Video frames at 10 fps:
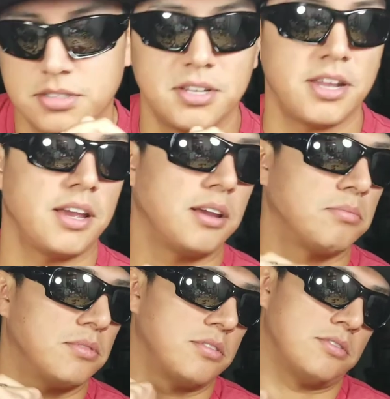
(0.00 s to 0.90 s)
the
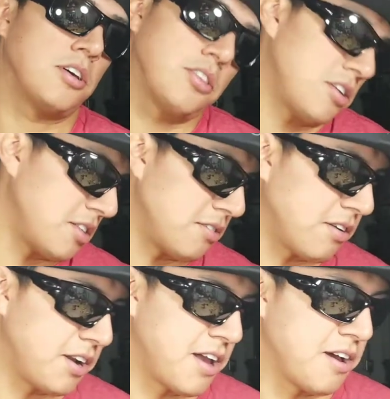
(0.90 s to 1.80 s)
name. There's nothing in there
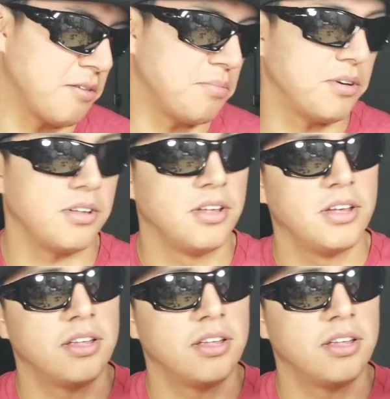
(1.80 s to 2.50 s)
right now, but